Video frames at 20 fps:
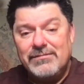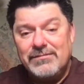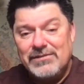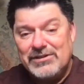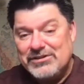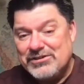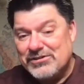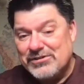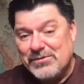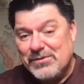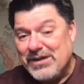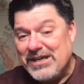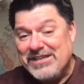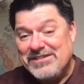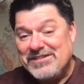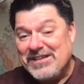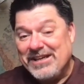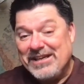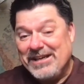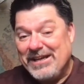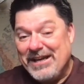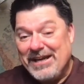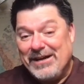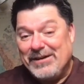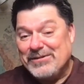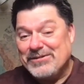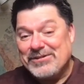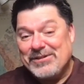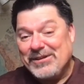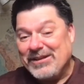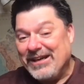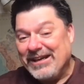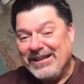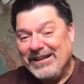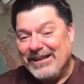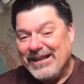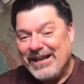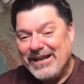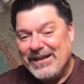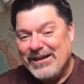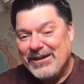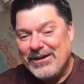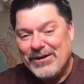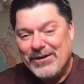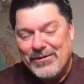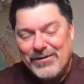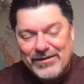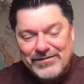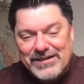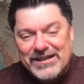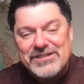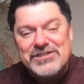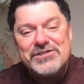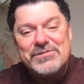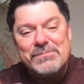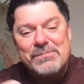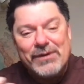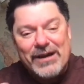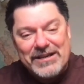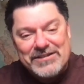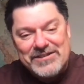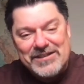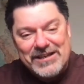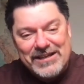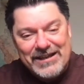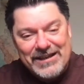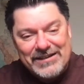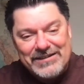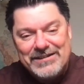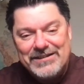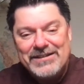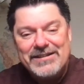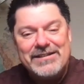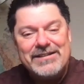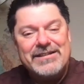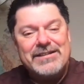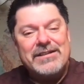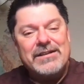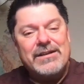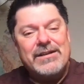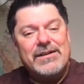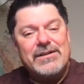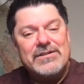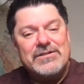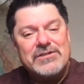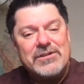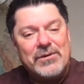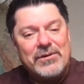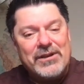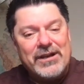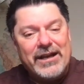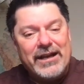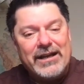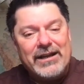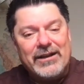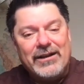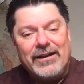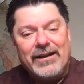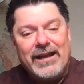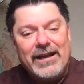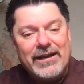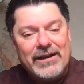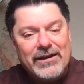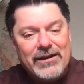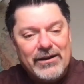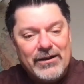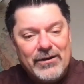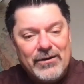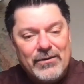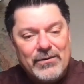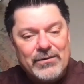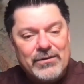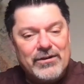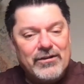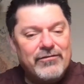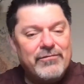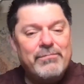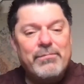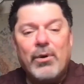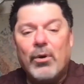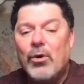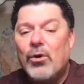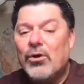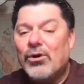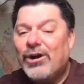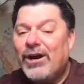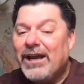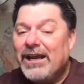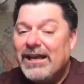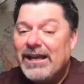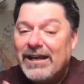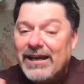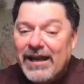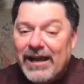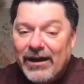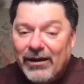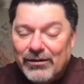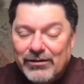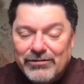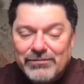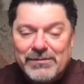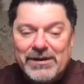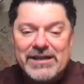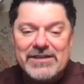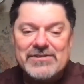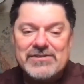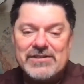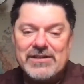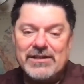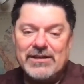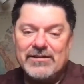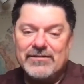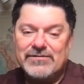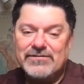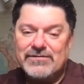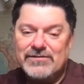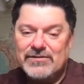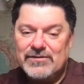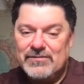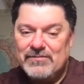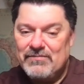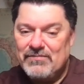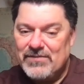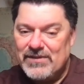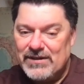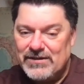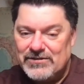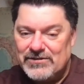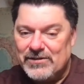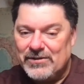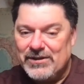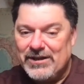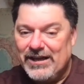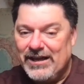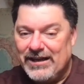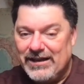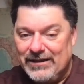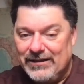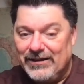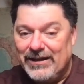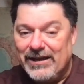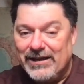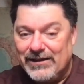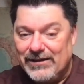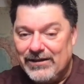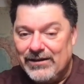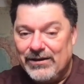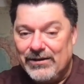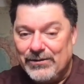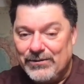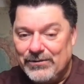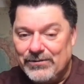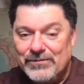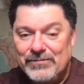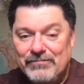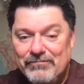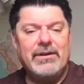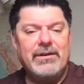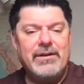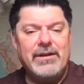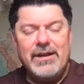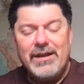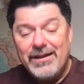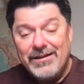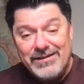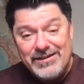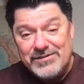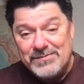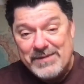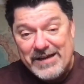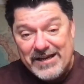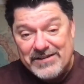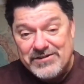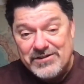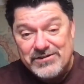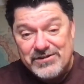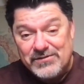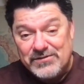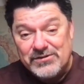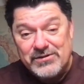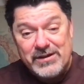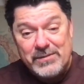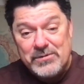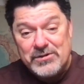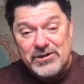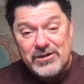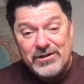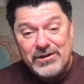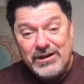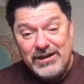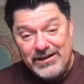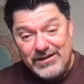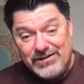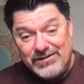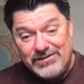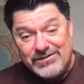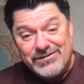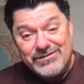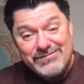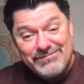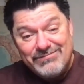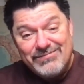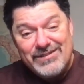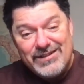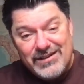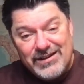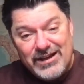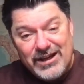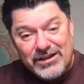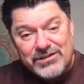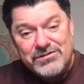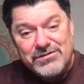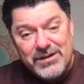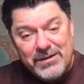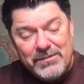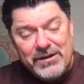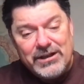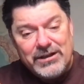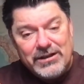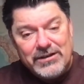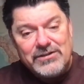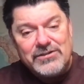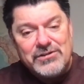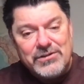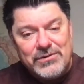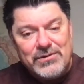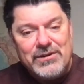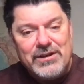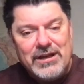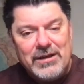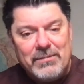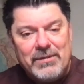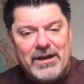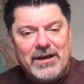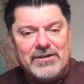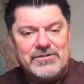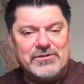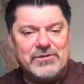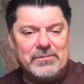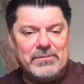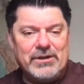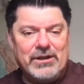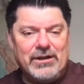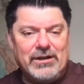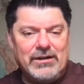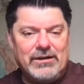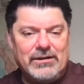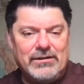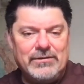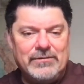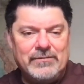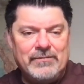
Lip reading: squeezing it out so that I could let it go, of expressing it so that I could let it go, of pouring it out of myself so that I could let it go. This passage of Scripture is attributed to the Apostle Paul.